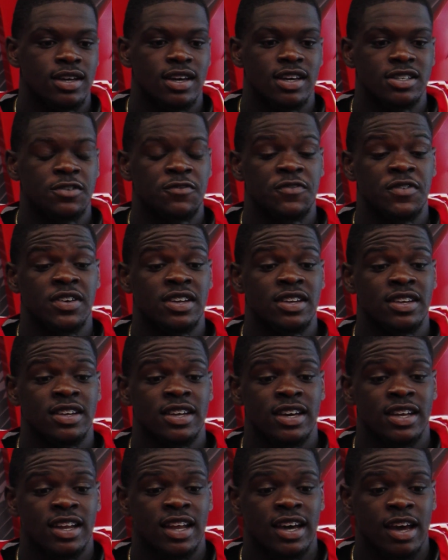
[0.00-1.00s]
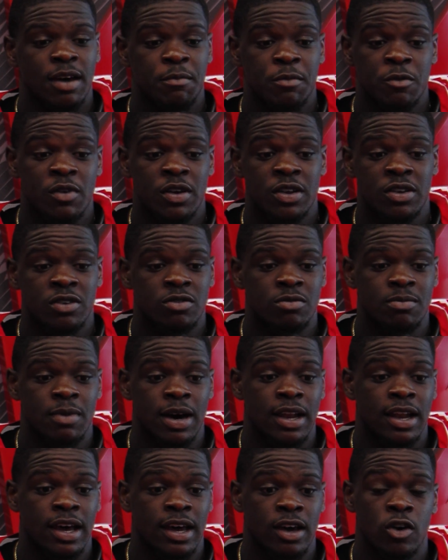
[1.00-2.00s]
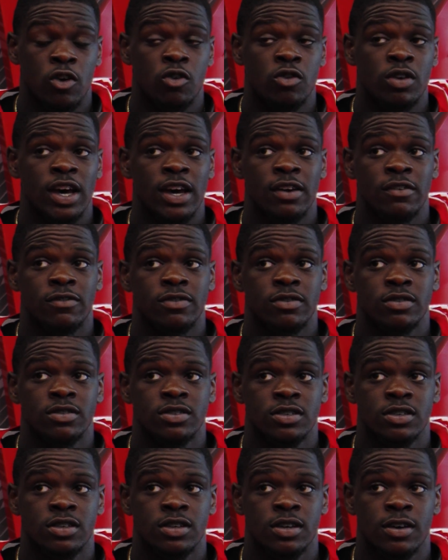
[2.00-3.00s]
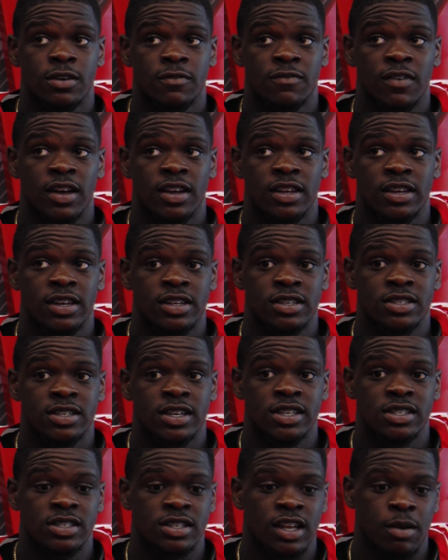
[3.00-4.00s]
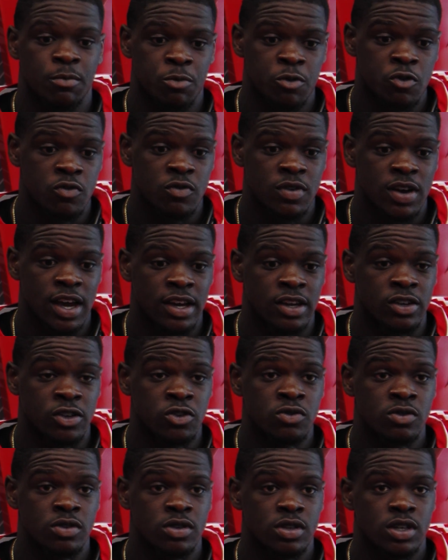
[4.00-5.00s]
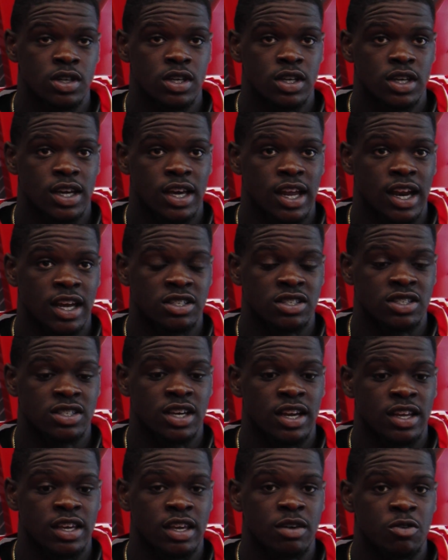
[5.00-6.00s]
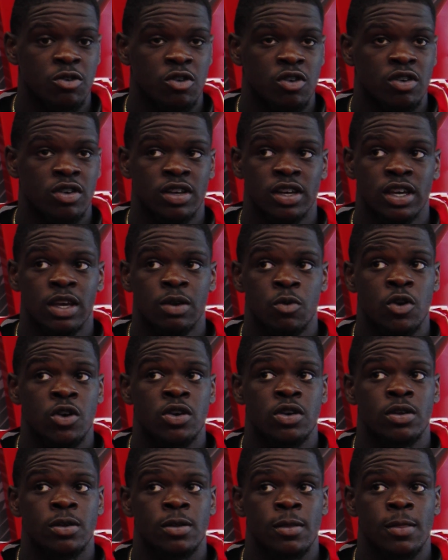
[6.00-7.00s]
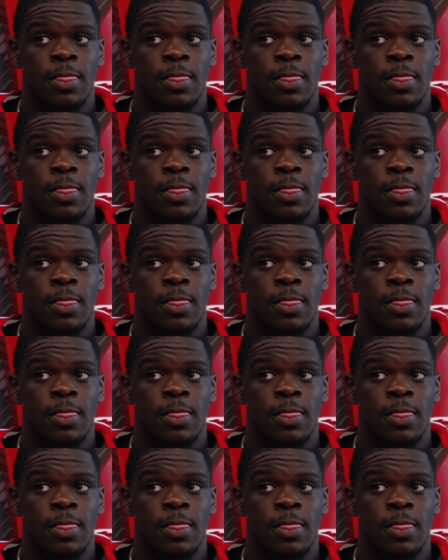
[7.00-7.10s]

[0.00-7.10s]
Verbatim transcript: it's a feeling that like I've been waiting on my like whole life to uh, finally get a chance to like prove what I can do, and I just got to keep going and keep working